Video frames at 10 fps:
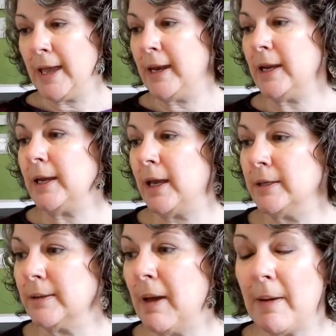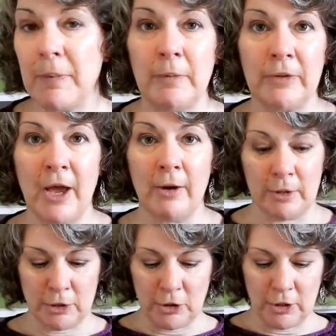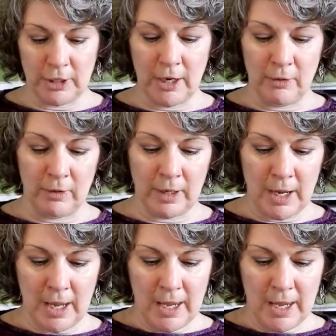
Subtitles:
In any case, I'm happy with how it turned out.